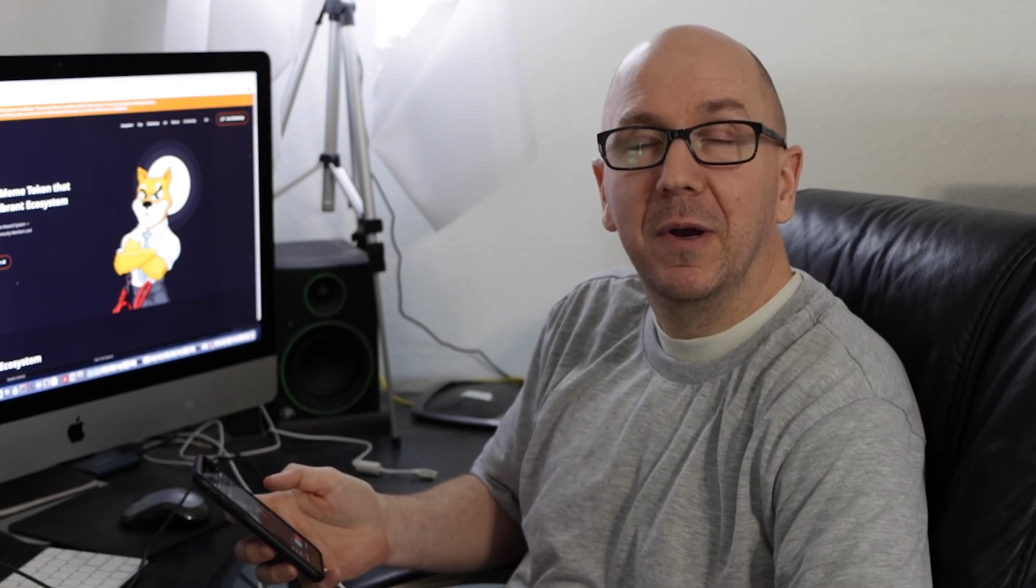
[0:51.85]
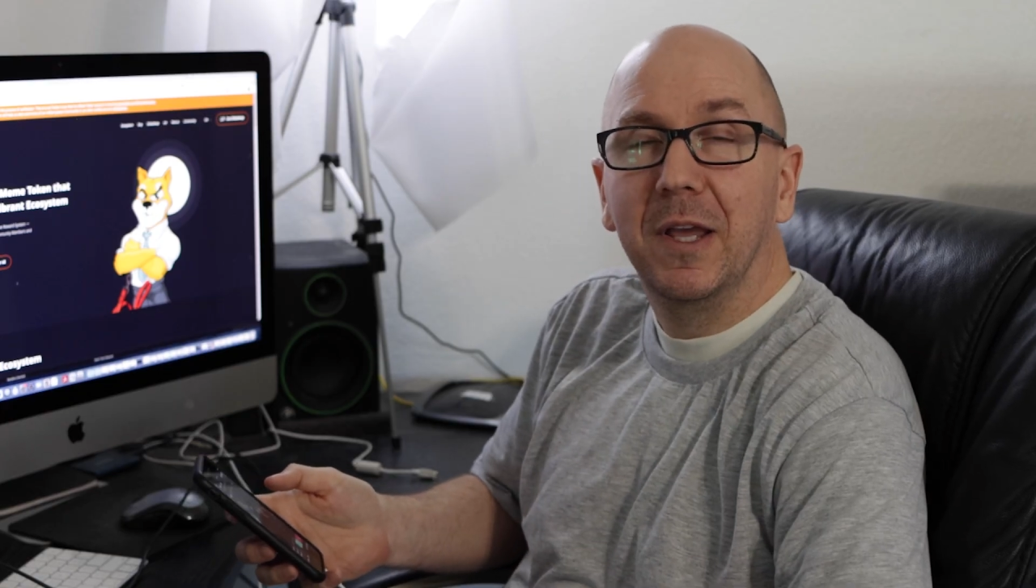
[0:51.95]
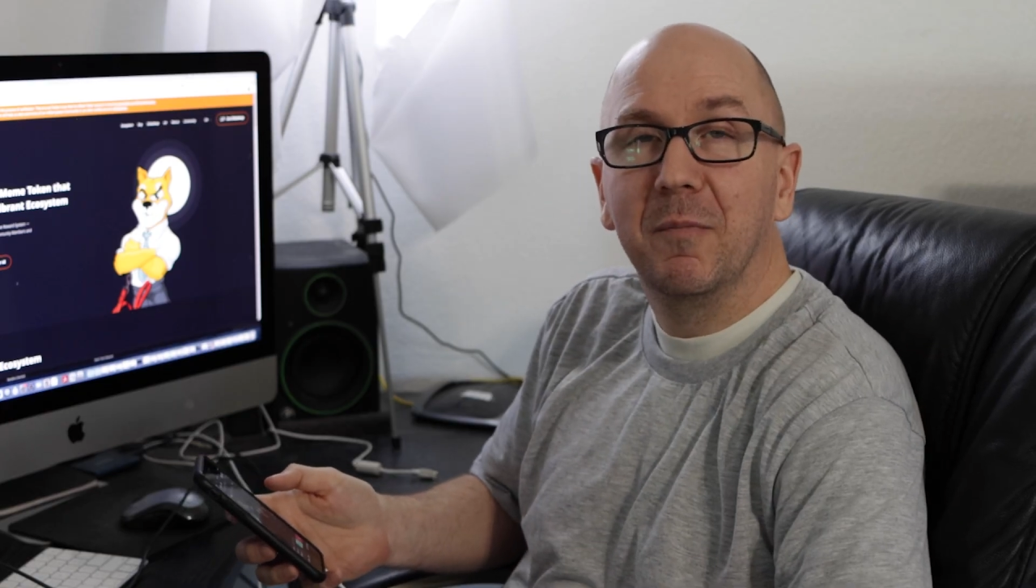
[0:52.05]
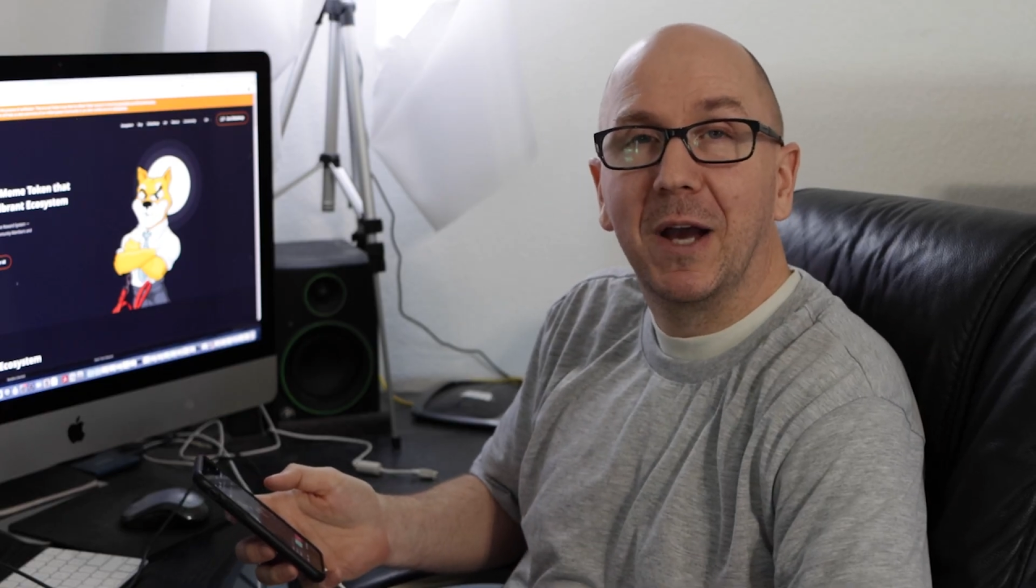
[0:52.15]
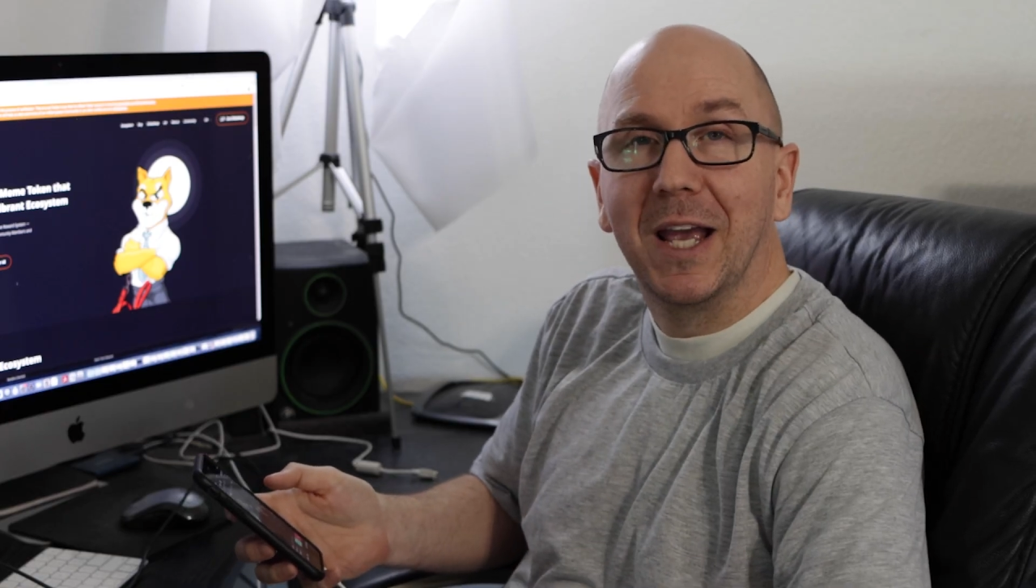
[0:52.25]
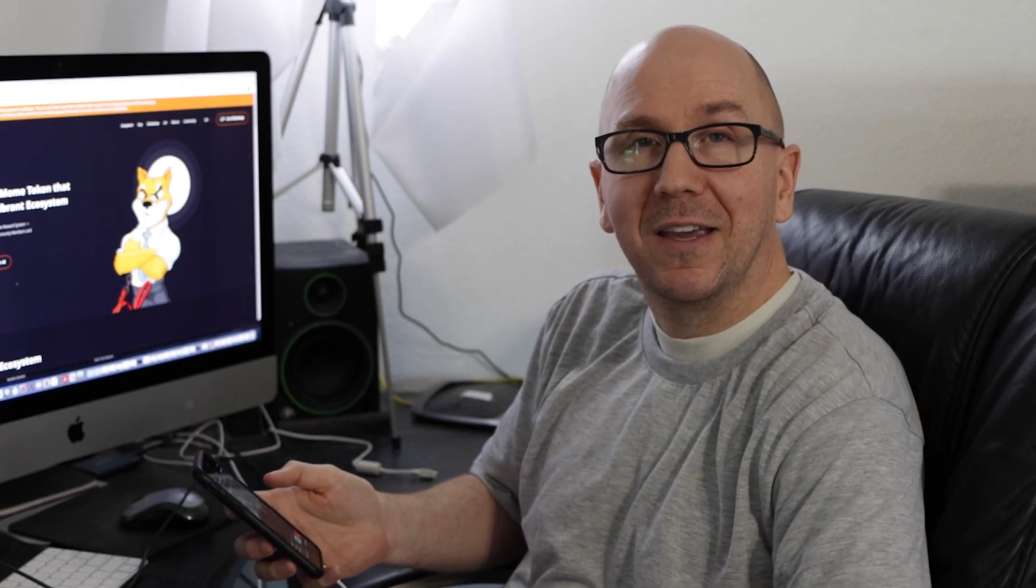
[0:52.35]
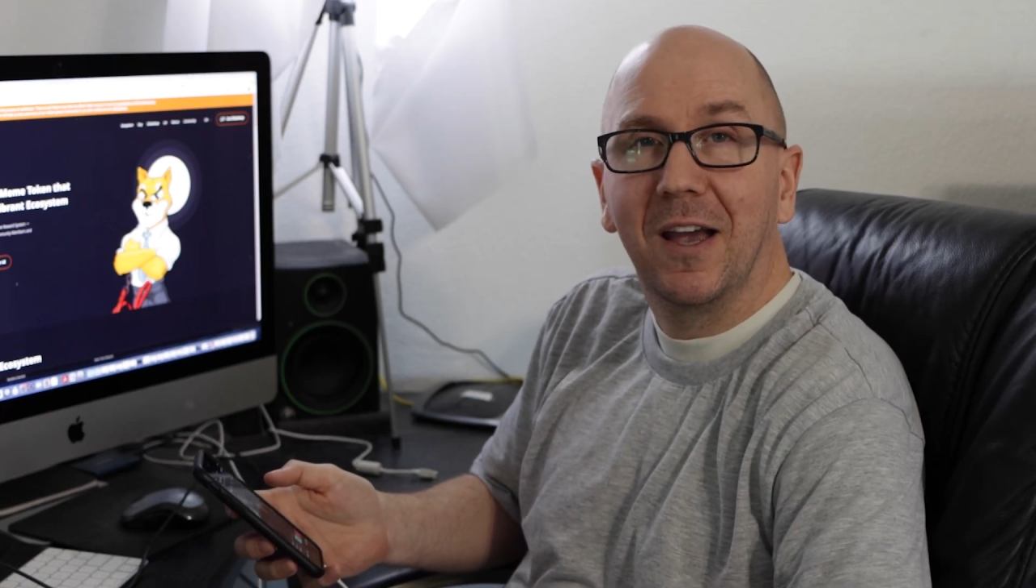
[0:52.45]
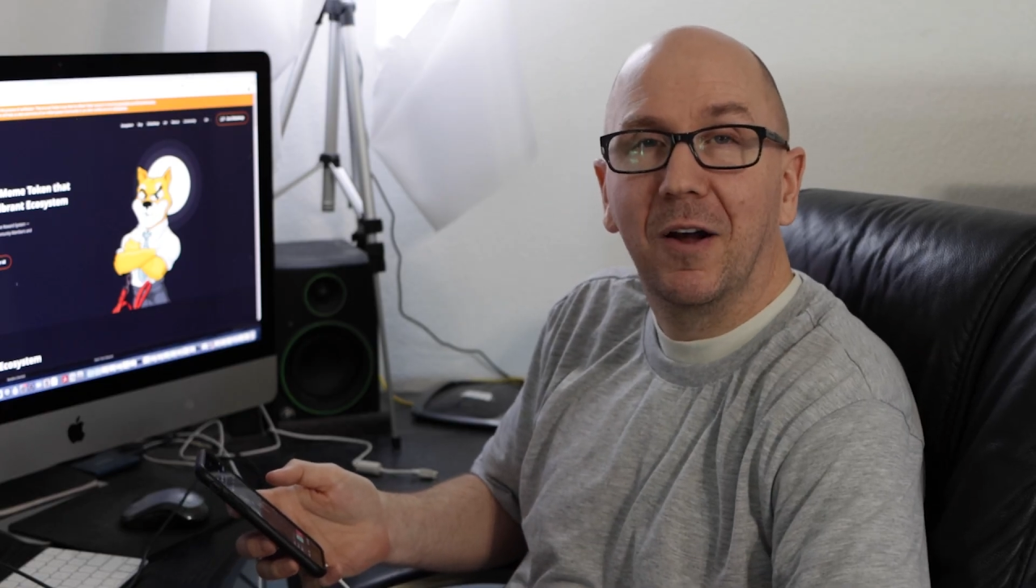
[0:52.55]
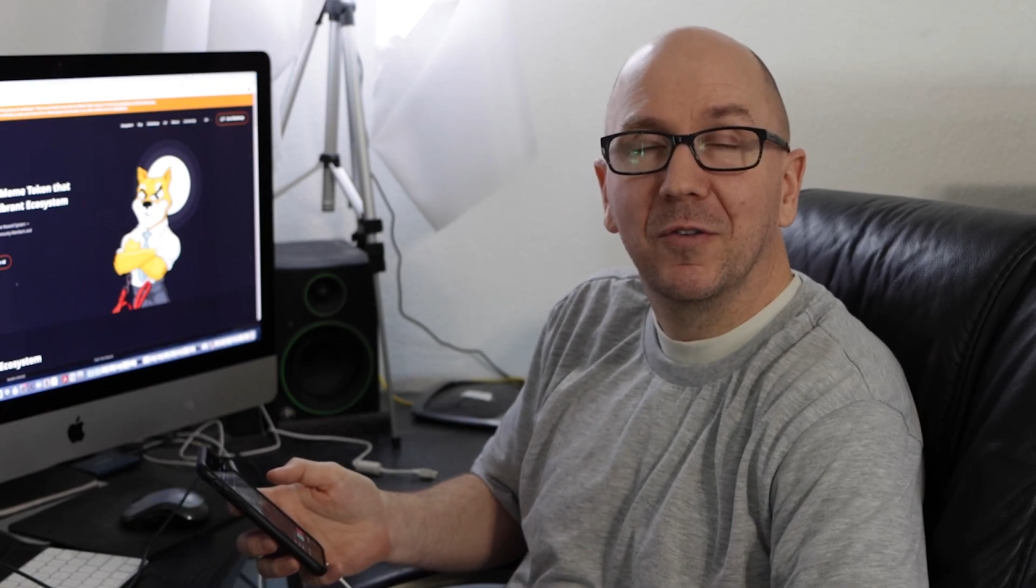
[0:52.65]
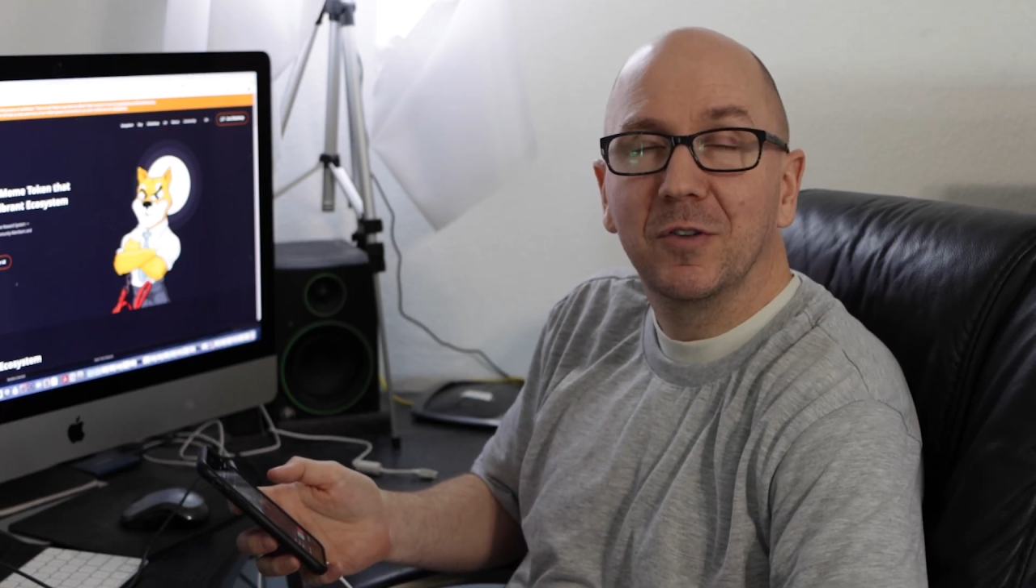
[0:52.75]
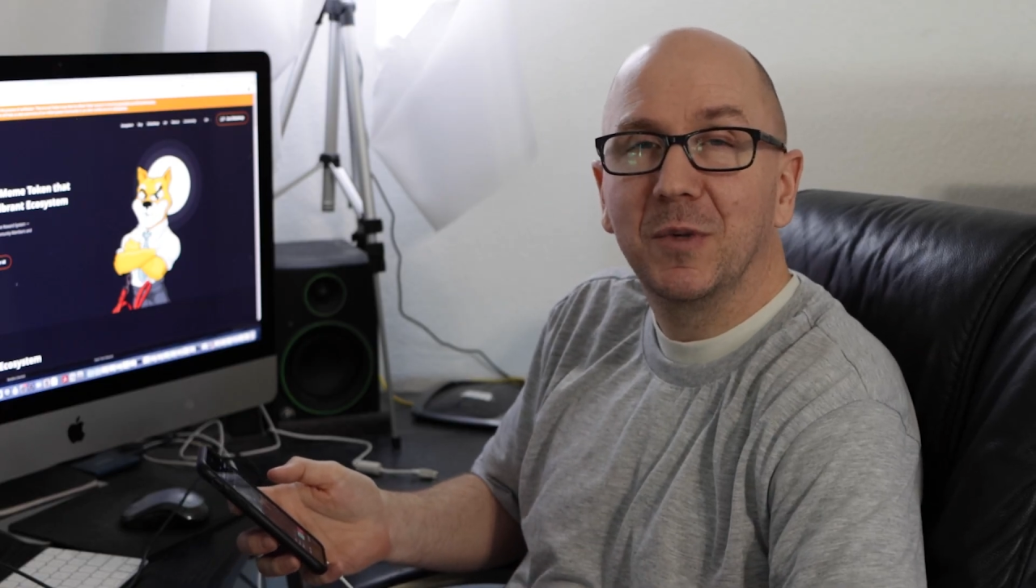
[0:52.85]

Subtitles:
in my account,